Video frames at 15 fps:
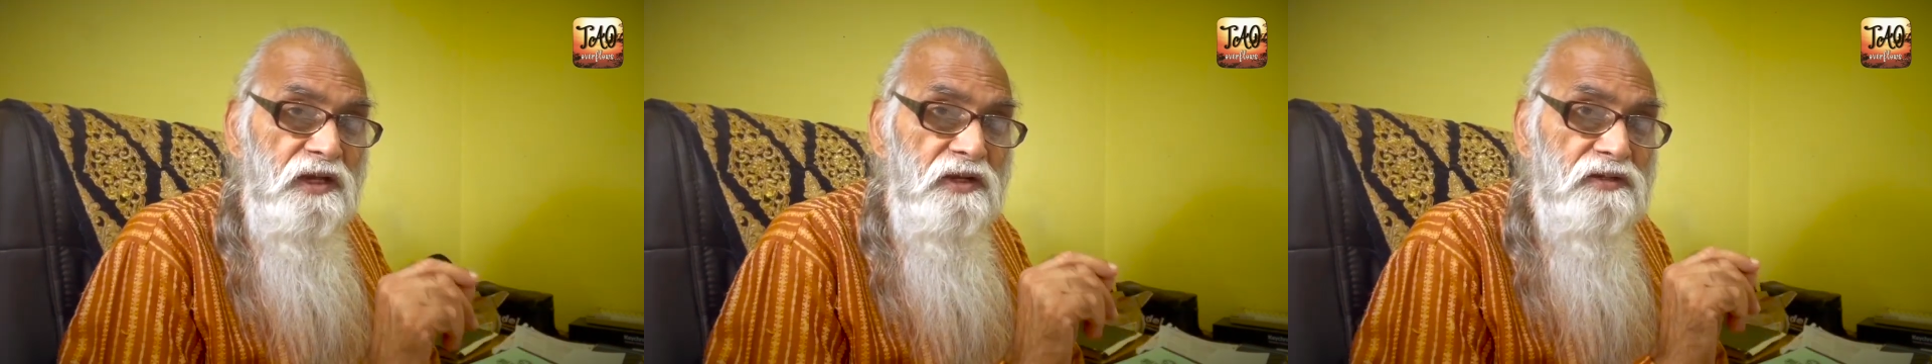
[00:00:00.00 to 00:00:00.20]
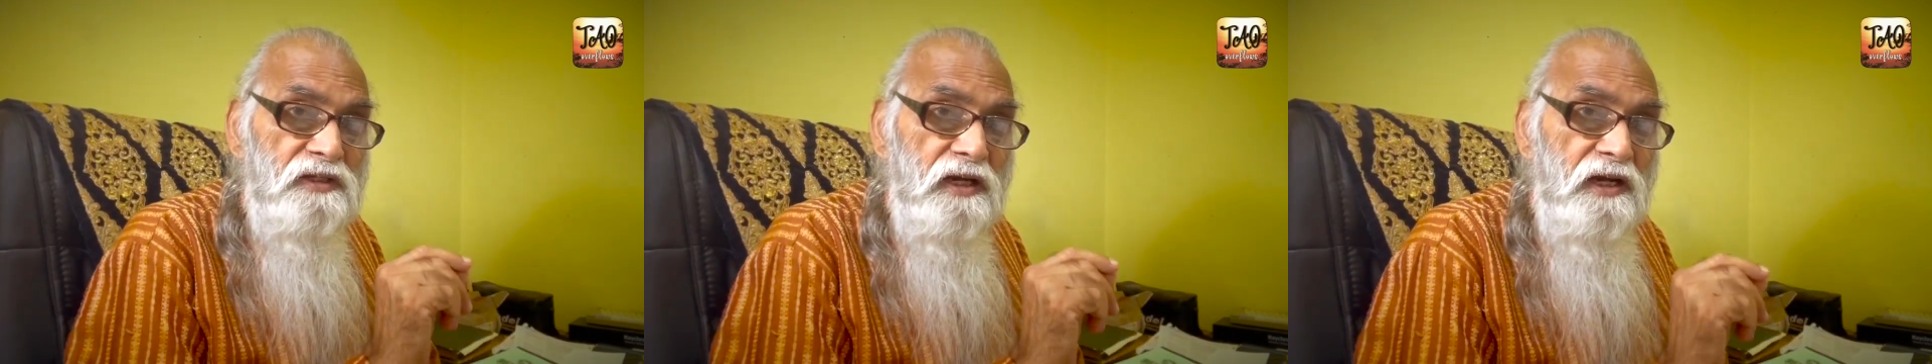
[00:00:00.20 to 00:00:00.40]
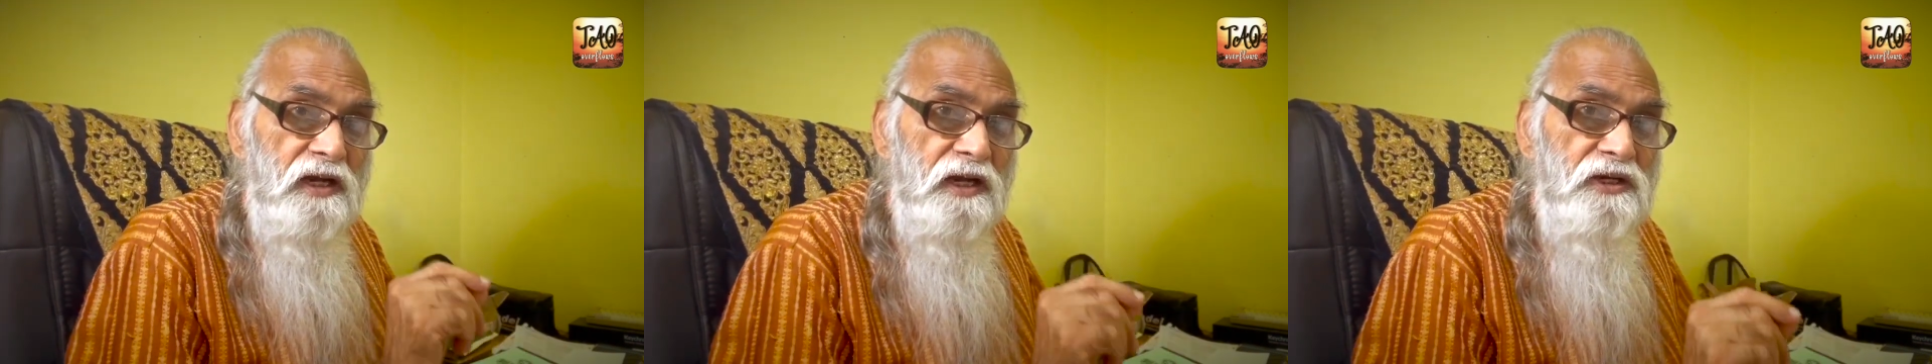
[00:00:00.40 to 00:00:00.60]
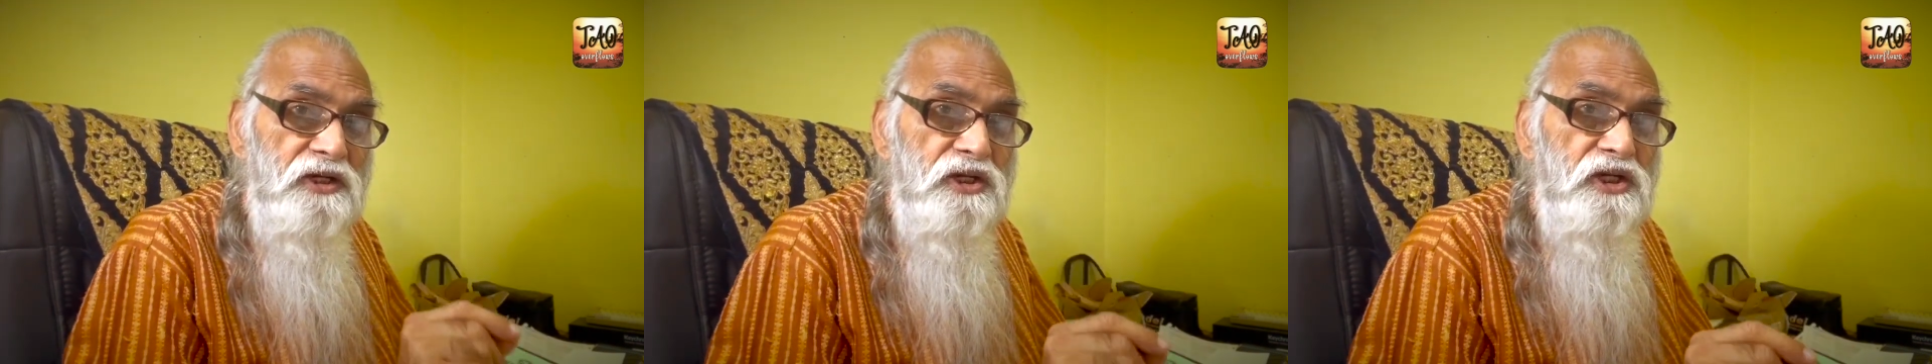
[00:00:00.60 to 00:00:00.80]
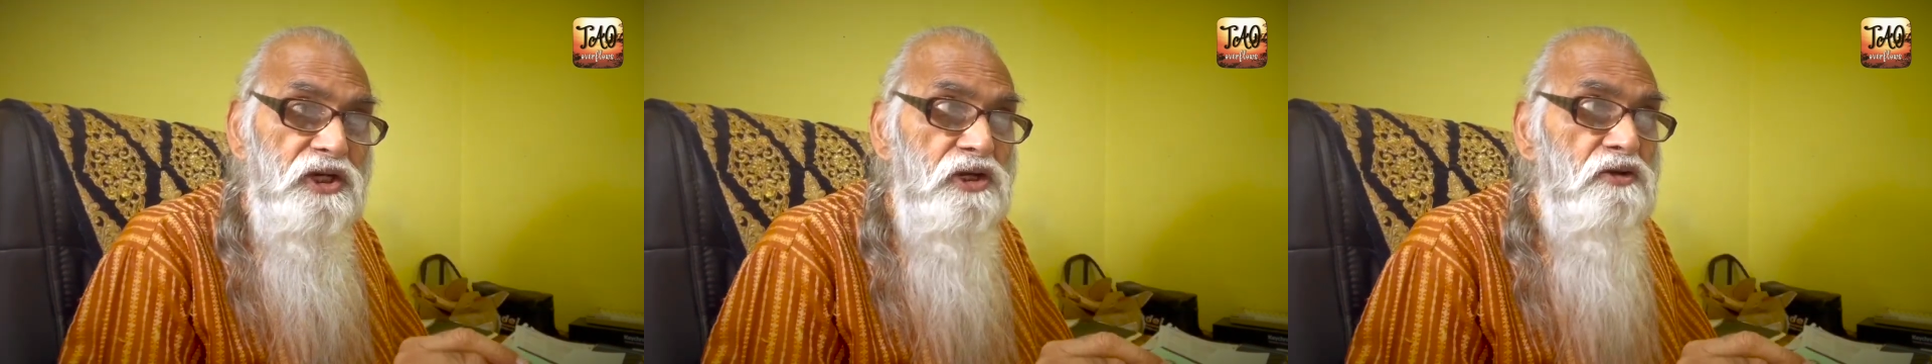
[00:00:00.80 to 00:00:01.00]
is a
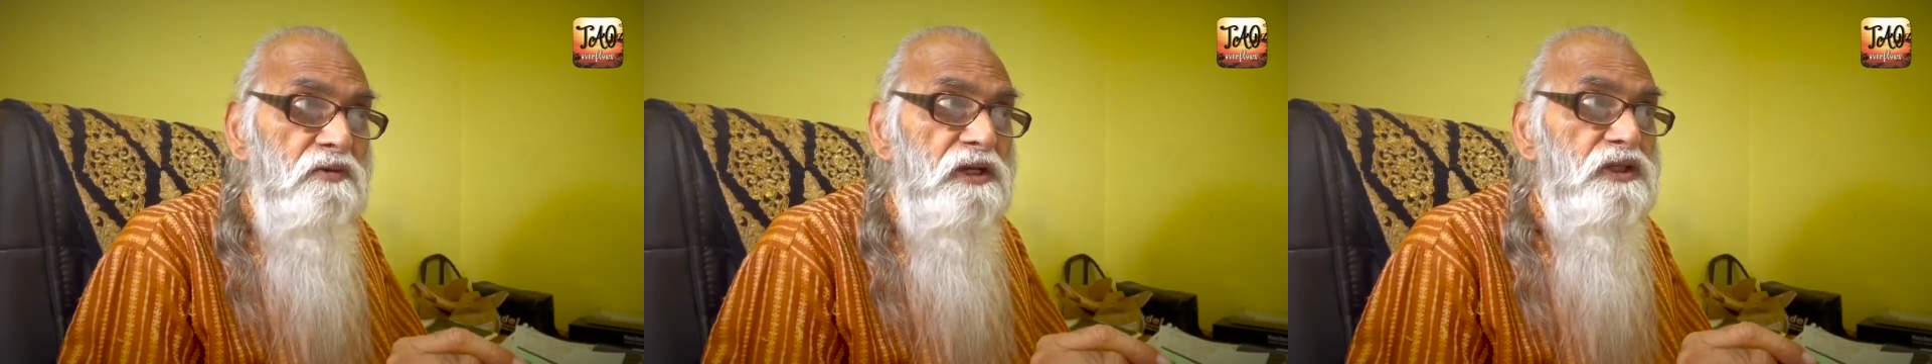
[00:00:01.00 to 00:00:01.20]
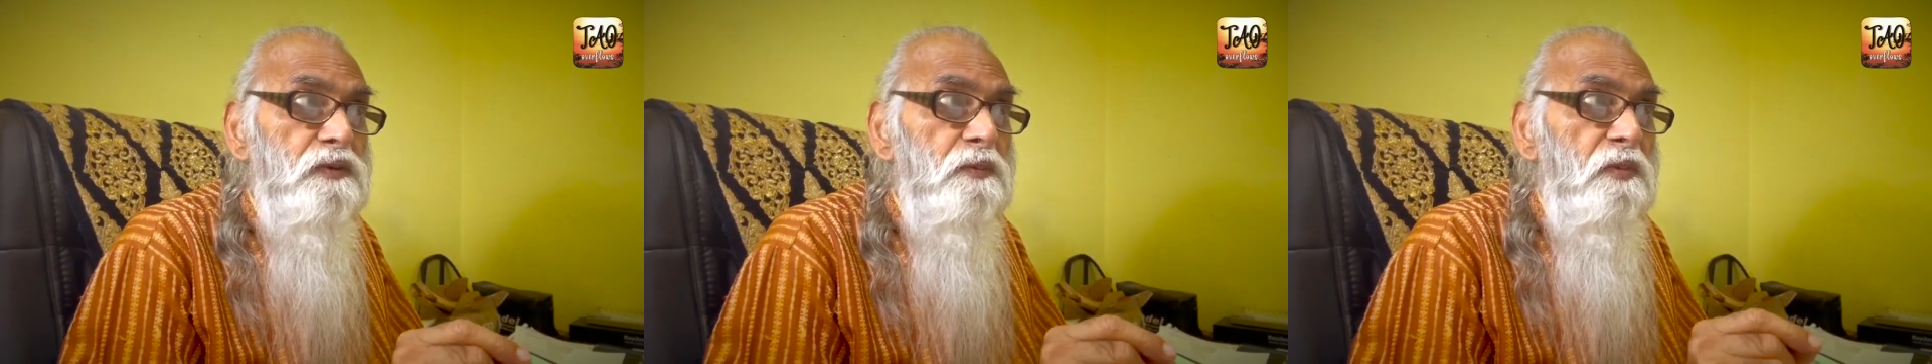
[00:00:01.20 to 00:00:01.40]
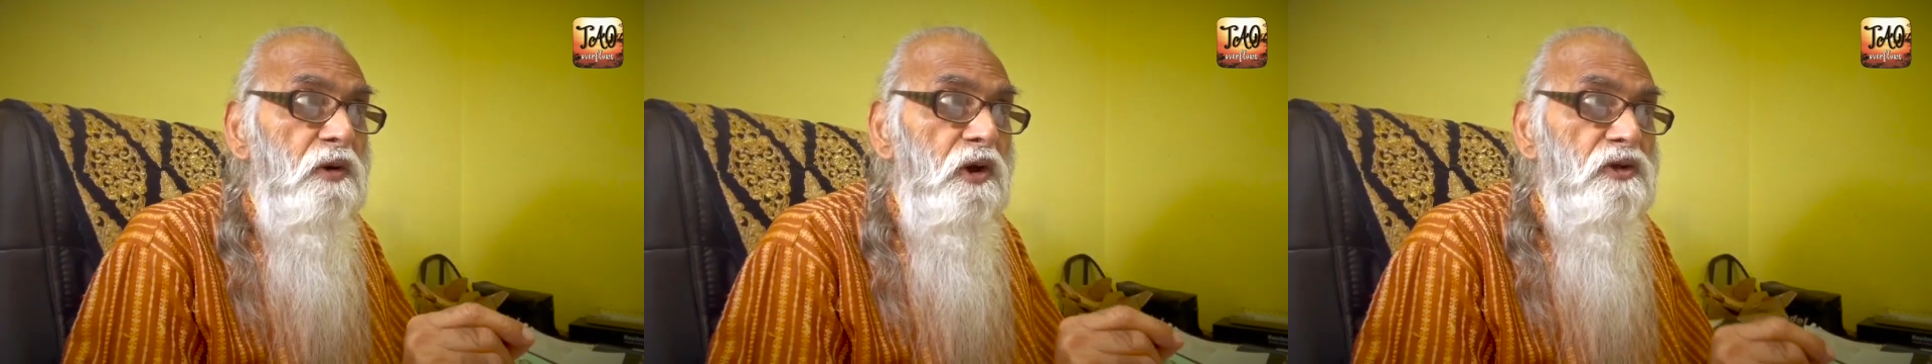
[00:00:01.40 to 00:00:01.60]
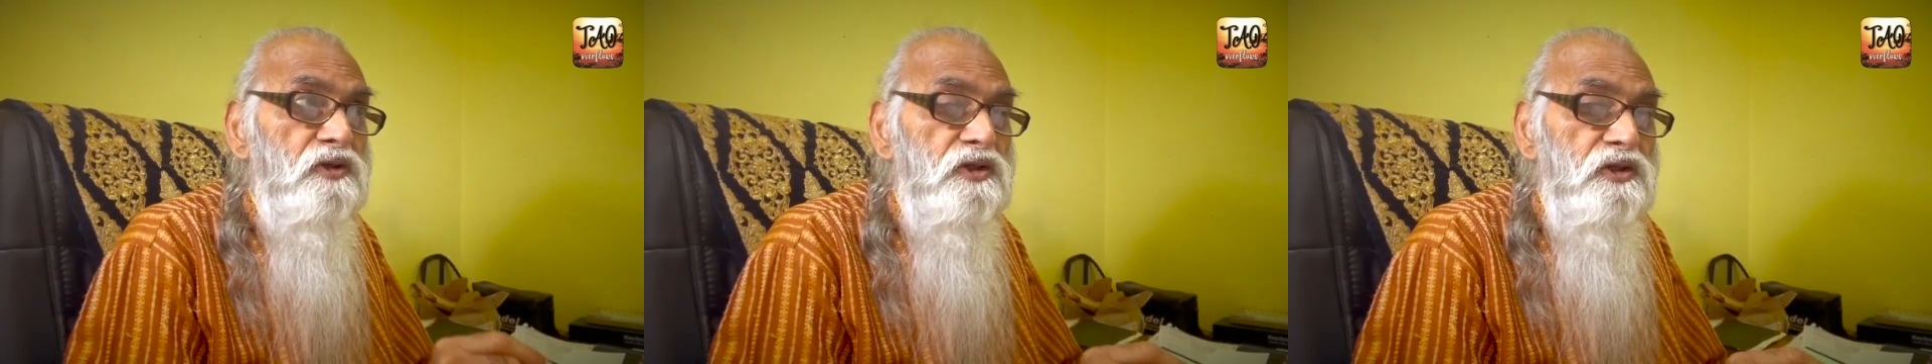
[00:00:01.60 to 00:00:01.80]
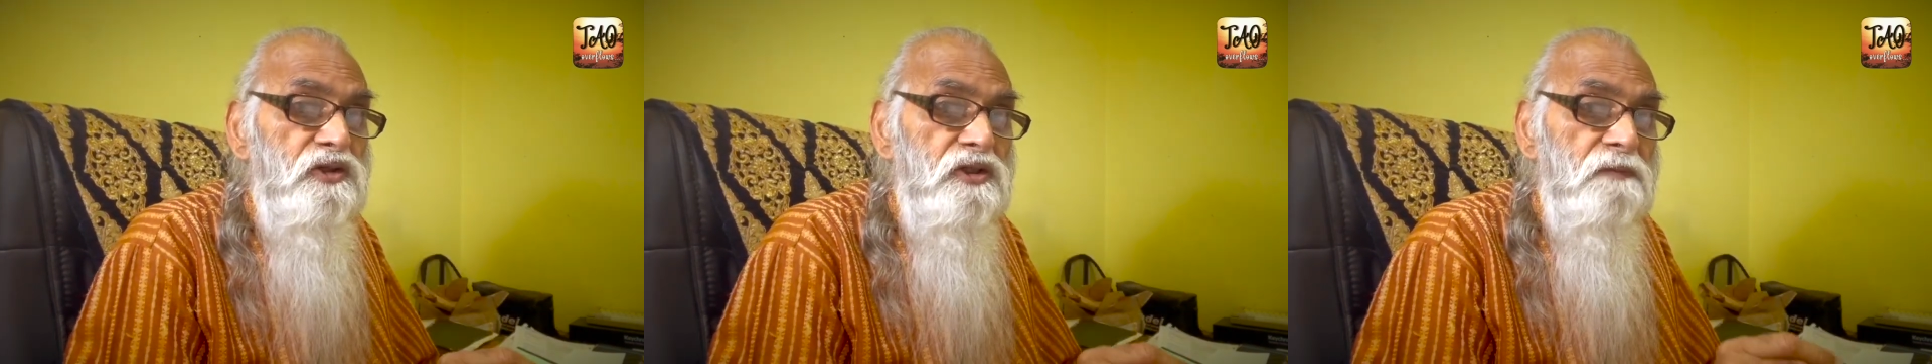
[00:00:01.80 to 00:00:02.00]
continuous
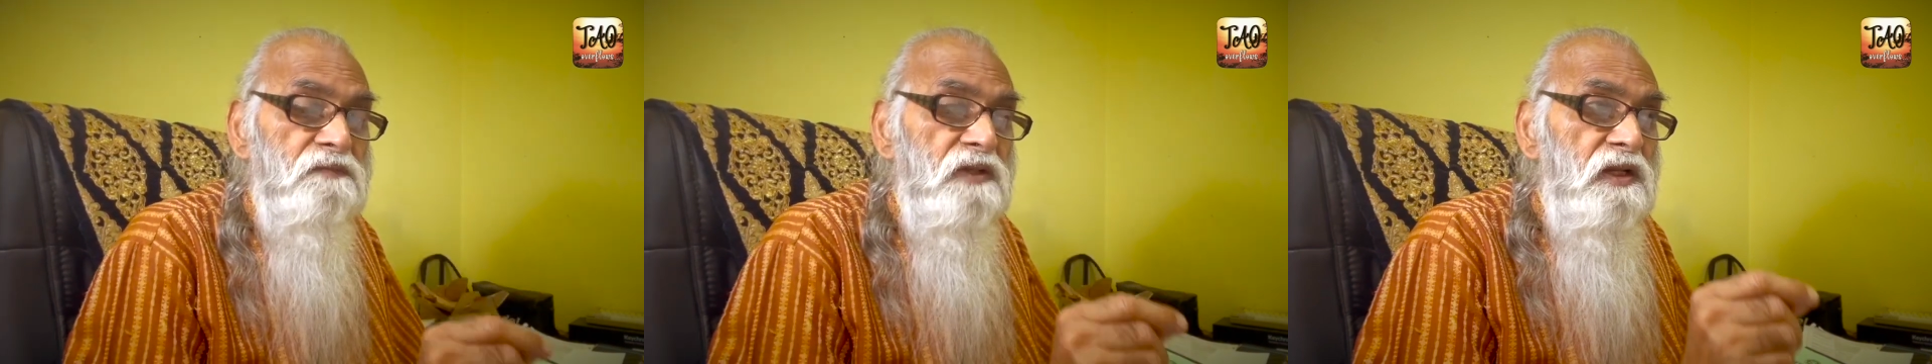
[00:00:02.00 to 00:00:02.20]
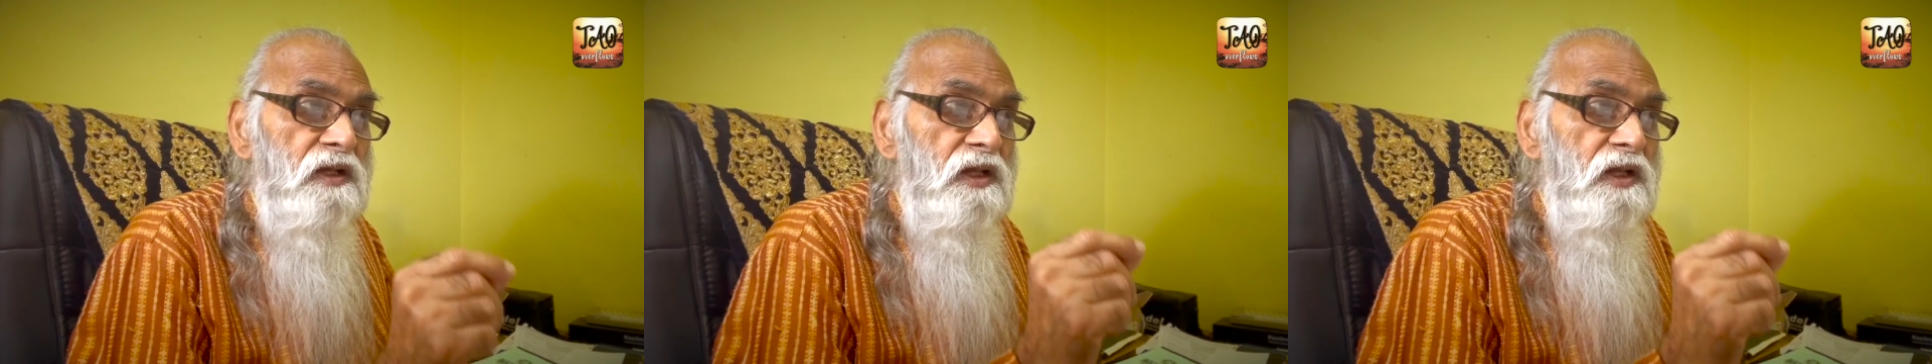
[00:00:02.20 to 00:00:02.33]
process